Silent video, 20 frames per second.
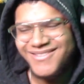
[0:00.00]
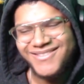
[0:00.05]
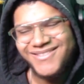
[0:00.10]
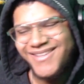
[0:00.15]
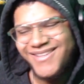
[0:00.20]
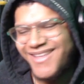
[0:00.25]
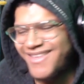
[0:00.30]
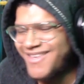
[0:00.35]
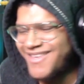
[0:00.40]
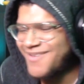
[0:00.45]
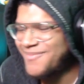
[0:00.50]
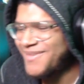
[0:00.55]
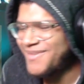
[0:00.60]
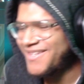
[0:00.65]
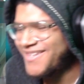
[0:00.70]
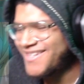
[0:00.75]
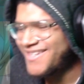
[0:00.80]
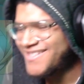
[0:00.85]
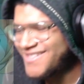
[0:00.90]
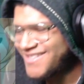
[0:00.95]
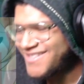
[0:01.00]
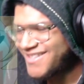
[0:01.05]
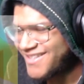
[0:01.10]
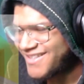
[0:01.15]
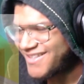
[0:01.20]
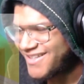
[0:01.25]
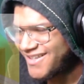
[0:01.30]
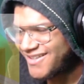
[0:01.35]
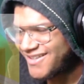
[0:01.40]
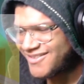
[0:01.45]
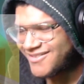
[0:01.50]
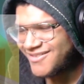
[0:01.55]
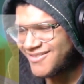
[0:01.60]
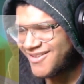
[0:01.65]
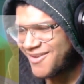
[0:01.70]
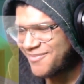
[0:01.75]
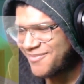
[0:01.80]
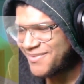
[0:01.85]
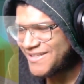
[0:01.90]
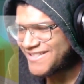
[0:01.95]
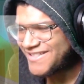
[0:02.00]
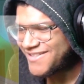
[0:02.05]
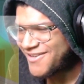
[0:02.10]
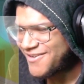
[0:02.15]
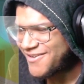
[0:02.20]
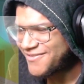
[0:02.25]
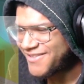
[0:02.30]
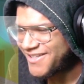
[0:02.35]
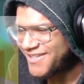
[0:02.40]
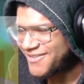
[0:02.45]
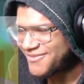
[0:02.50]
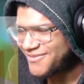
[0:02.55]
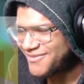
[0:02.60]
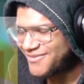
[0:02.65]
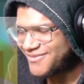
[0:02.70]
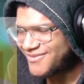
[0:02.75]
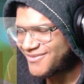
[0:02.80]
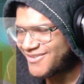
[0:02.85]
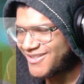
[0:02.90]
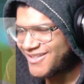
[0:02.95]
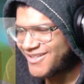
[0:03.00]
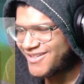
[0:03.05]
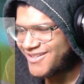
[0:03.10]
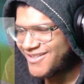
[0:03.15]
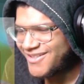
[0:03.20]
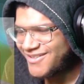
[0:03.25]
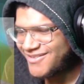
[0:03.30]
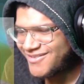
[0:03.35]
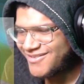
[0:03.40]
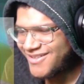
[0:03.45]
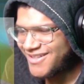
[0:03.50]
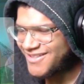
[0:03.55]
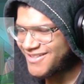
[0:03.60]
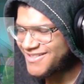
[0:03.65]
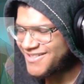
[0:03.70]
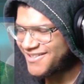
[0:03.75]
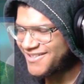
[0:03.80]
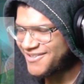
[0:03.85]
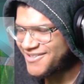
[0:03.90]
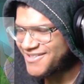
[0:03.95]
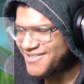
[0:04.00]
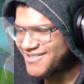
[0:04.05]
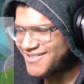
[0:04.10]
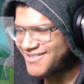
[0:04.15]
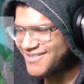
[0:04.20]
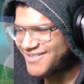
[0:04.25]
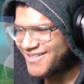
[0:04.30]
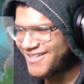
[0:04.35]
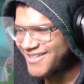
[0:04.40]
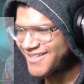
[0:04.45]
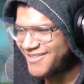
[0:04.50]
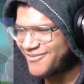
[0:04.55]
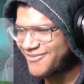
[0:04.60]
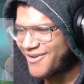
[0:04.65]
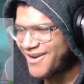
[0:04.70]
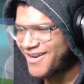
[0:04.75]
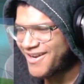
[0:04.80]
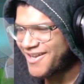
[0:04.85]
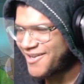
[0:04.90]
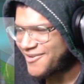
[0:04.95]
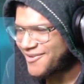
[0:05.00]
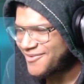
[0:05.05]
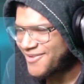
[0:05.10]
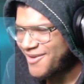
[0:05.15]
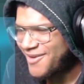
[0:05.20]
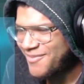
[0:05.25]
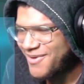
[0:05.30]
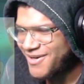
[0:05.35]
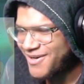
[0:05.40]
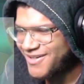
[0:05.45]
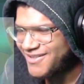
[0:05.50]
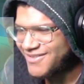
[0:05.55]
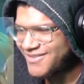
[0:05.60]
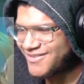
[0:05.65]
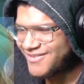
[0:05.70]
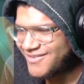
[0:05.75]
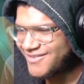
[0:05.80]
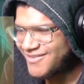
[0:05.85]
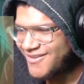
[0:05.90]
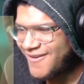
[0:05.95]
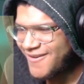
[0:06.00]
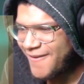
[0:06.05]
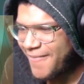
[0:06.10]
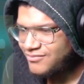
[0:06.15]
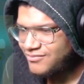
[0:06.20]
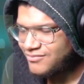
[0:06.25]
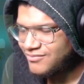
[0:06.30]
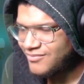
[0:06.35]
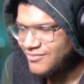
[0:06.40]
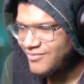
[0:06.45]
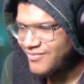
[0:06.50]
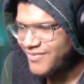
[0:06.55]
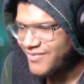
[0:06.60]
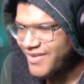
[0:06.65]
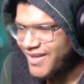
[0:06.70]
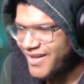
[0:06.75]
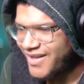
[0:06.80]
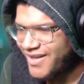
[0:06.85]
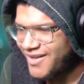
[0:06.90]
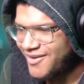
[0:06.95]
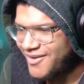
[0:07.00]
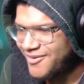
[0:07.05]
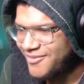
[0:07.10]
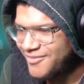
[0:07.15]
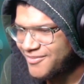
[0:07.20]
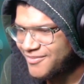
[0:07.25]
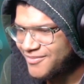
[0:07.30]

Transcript: I can't believe they just did that. I'm pissed off now. End the series. End it right now. I'm hurt. Damn.